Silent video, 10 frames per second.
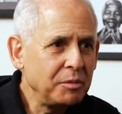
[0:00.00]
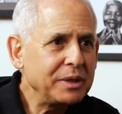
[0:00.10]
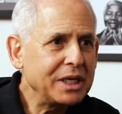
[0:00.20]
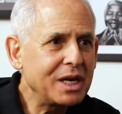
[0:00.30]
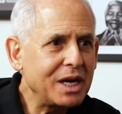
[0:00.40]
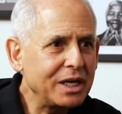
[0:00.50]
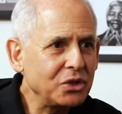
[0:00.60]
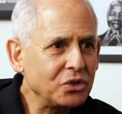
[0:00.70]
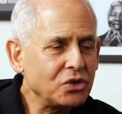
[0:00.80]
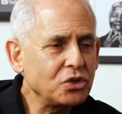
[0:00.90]

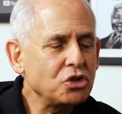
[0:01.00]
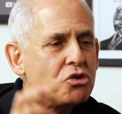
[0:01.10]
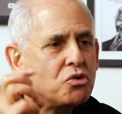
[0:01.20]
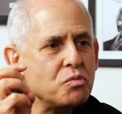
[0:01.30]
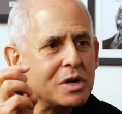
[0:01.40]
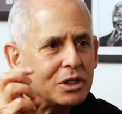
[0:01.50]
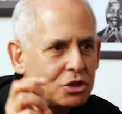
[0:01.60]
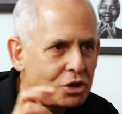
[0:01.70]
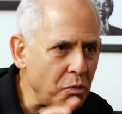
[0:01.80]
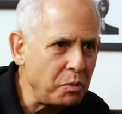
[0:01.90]
because too
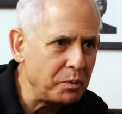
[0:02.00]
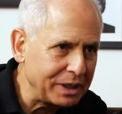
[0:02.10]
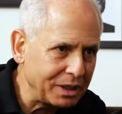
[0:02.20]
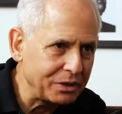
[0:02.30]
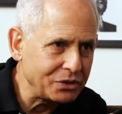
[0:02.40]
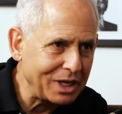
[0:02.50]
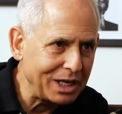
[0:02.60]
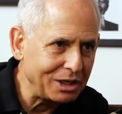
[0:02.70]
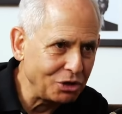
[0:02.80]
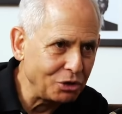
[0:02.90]
much dopamine has
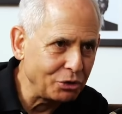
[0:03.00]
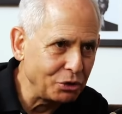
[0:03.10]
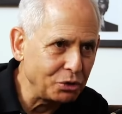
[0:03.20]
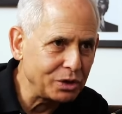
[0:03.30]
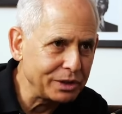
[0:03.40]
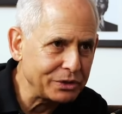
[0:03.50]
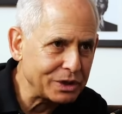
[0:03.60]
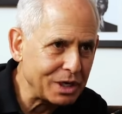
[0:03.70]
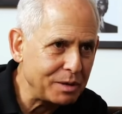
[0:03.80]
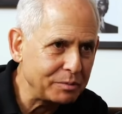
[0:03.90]
hit your nucleus
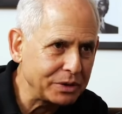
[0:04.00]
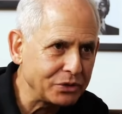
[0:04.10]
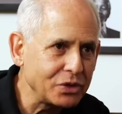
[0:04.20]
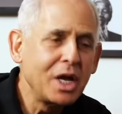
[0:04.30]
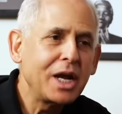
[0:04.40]
accumbens.